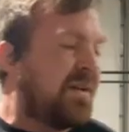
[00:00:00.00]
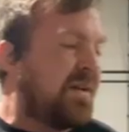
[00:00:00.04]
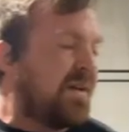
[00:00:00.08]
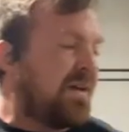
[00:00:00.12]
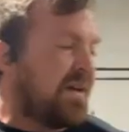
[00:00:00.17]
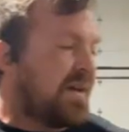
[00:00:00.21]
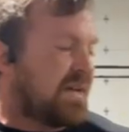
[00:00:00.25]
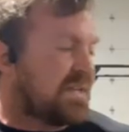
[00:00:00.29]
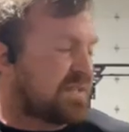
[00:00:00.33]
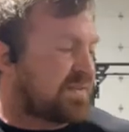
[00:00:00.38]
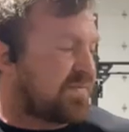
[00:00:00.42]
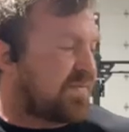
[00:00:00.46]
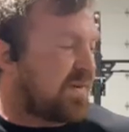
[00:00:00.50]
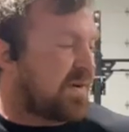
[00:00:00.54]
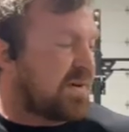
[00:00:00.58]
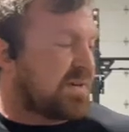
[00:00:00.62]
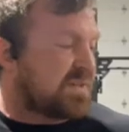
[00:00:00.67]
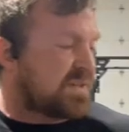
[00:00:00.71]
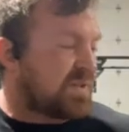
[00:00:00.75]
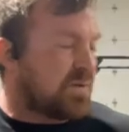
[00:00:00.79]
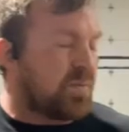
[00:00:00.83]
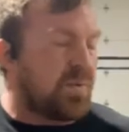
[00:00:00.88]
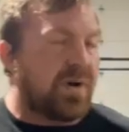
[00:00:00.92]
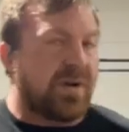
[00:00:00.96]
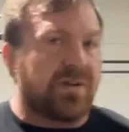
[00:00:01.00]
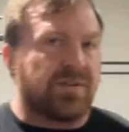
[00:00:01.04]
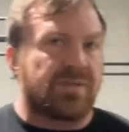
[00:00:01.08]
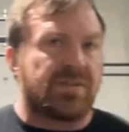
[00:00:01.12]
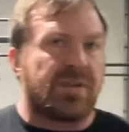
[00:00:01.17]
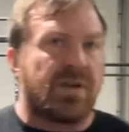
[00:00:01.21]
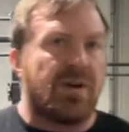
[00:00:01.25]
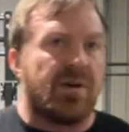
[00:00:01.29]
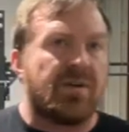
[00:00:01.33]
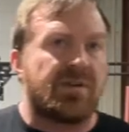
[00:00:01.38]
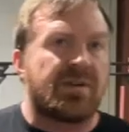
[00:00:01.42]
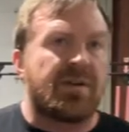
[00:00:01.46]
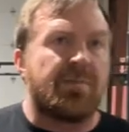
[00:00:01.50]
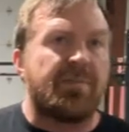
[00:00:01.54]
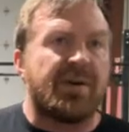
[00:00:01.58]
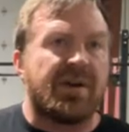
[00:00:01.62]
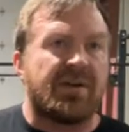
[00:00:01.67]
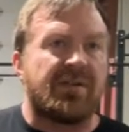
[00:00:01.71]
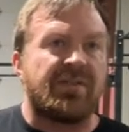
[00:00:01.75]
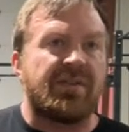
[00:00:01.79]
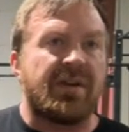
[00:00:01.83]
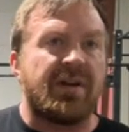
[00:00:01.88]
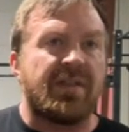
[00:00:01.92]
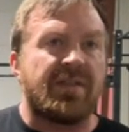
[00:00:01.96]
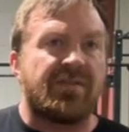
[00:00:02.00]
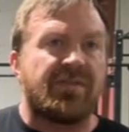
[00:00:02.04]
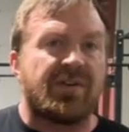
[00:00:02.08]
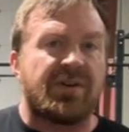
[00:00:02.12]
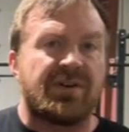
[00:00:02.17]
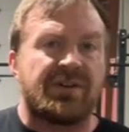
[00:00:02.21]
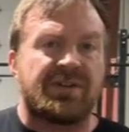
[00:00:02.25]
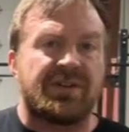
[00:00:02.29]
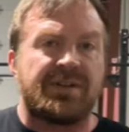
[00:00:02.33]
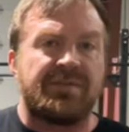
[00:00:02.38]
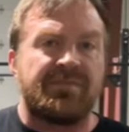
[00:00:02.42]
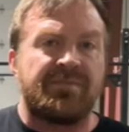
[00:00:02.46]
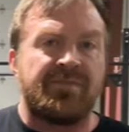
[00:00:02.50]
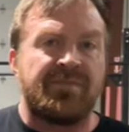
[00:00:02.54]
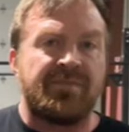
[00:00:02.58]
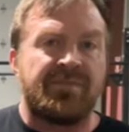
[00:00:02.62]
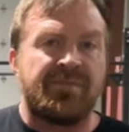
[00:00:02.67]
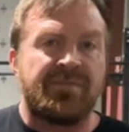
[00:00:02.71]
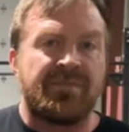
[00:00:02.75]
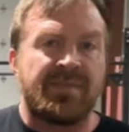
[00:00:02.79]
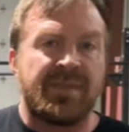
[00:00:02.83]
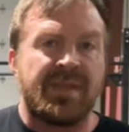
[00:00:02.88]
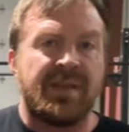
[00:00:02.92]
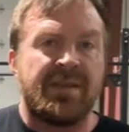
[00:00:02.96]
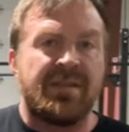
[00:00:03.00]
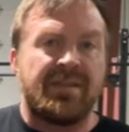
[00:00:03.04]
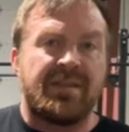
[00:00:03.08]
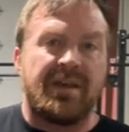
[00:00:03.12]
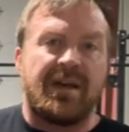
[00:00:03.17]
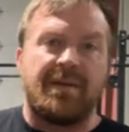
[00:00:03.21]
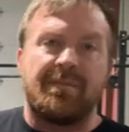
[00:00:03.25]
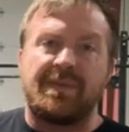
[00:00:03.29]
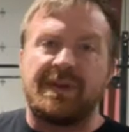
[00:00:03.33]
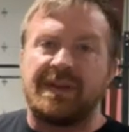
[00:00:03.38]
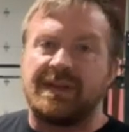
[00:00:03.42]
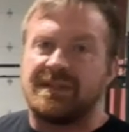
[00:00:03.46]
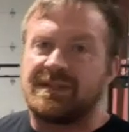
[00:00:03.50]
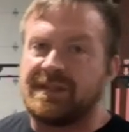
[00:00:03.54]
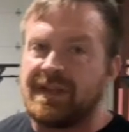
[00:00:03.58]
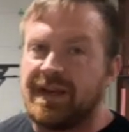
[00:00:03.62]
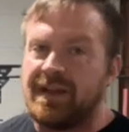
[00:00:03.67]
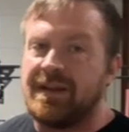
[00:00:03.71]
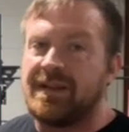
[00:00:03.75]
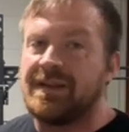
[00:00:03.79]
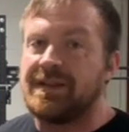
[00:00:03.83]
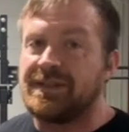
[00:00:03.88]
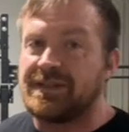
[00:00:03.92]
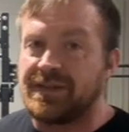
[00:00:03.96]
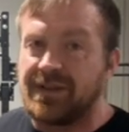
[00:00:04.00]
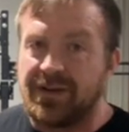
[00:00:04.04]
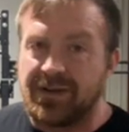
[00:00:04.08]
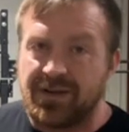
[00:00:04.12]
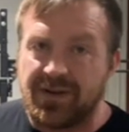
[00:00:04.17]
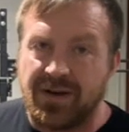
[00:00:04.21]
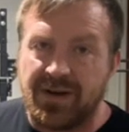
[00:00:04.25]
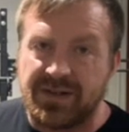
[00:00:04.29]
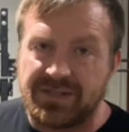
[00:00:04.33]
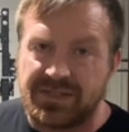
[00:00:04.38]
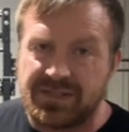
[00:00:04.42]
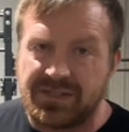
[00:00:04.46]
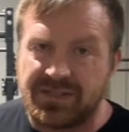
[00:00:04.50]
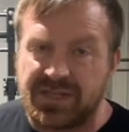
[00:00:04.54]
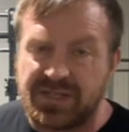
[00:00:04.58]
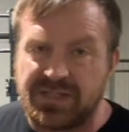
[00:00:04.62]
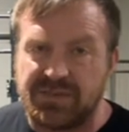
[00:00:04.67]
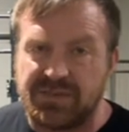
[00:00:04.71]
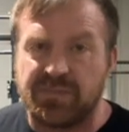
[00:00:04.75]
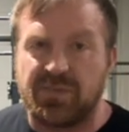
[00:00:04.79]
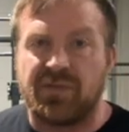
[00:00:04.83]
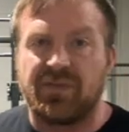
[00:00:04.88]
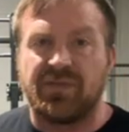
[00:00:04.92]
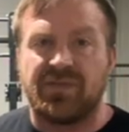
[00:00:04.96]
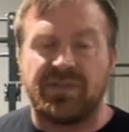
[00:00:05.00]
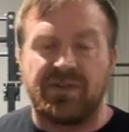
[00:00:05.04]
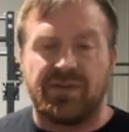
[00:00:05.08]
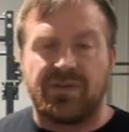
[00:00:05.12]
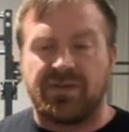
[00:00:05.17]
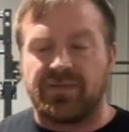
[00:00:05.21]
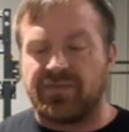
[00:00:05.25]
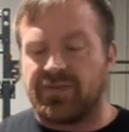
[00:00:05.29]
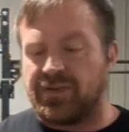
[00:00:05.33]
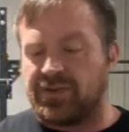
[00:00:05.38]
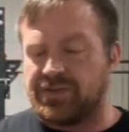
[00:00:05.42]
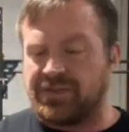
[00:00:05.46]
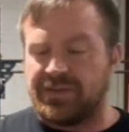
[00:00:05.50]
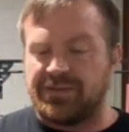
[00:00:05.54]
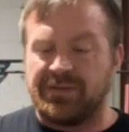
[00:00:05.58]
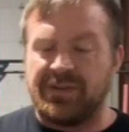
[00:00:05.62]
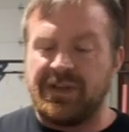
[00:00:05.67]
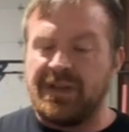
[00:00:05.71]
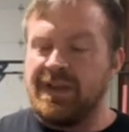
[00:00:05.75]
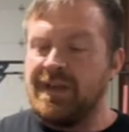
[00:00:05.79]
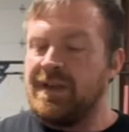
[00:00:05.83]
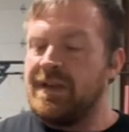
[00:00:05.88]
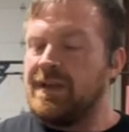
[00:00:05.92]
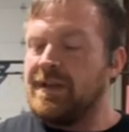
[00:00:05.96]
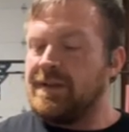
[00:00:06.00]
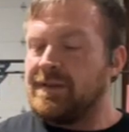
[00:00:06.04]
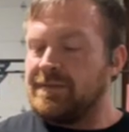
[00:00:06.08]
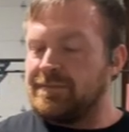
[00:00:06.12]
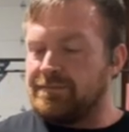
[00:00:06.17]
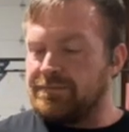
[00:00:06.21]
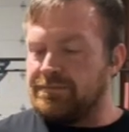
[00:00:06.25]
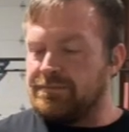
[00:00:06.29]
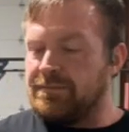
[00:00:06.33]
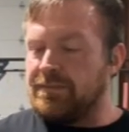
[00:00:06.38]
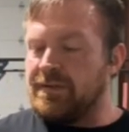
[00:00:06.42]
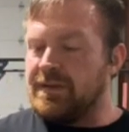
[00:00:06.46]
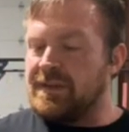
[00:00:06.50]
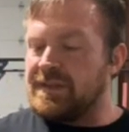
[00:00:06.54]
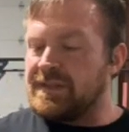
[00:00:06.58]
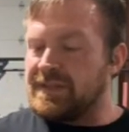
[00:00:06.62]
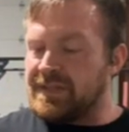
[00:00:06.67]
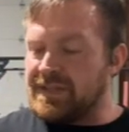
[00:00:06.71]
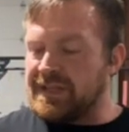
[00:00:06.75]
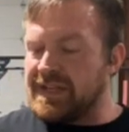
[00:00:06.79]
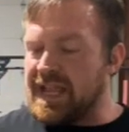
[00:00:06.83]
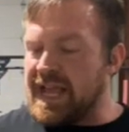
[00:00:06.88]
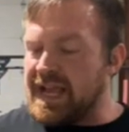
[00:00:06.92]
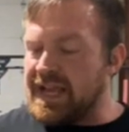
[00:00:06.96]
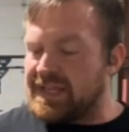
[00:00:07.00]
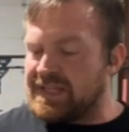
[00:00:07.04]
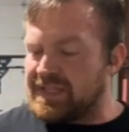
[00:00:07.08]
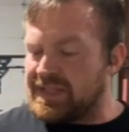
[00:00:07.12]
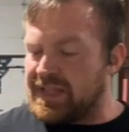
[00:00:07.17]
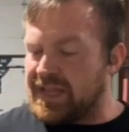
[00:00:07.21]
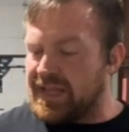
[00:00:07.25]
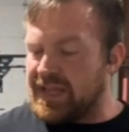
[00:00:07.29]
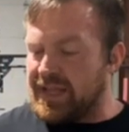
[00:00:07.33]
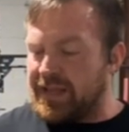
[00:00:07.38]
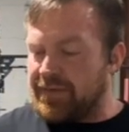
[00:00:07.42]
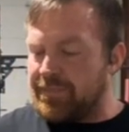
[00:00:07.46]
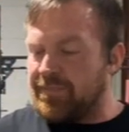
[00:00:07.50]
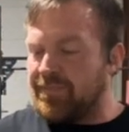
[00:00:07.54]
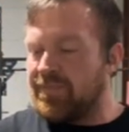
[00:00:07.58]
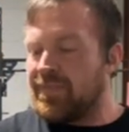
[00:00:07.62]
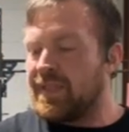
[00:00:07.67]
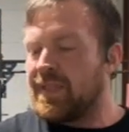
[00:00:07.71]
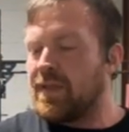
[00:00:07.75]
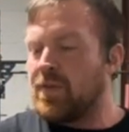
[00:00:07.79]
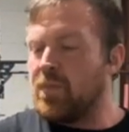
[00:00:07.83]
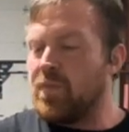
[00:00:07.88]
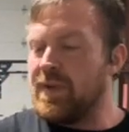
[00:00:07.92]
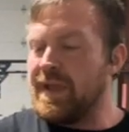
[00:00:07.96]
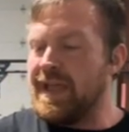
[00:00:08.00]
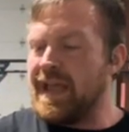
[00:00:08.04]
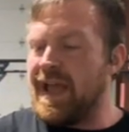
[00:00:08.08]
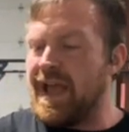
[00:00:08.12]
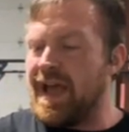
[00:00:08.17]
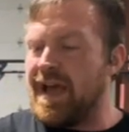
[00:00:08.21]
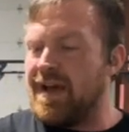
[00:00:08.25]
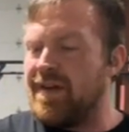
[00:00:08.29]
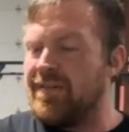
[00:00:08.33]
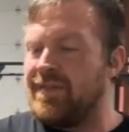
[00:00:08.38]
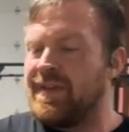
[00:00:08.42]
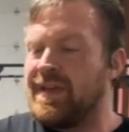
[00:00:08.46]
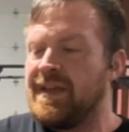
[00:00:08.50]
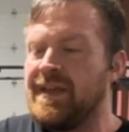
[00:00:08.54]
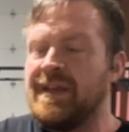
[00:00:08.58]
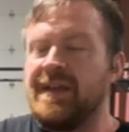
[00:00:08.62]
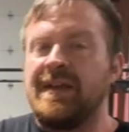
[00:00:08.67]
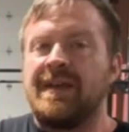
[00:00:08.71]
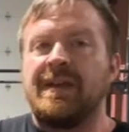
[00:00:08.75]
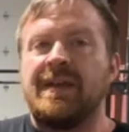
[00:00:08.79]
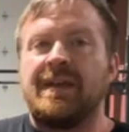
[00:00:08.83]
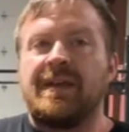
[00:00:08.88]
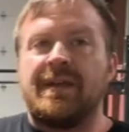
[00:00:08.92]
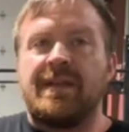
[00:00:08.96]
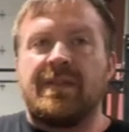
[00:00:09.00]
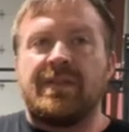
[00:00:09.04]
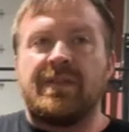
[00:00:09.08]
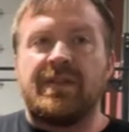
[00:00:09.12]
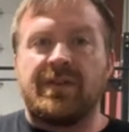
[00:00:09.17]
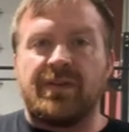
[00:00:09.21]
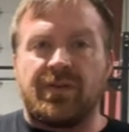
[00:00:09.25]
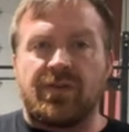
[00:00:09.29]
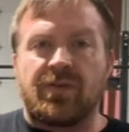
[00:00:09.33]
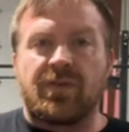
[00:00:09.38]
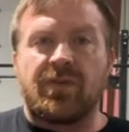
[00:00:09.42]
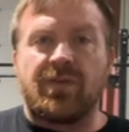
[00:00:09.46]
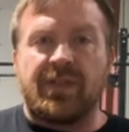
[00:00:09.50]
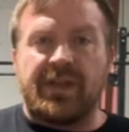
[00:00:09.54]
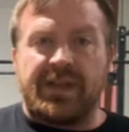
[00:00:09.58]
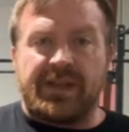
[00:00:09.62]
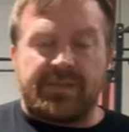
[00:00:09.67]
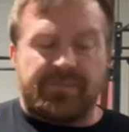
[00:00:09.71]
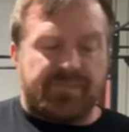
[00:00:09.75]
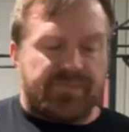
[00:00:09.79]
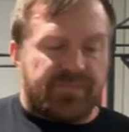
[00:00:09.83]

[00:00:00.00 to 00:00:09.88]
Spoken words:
as far as the welds go compared to the other version. That being said, it is gonna cost a touch more than the older version. Next thing, we have the knurling.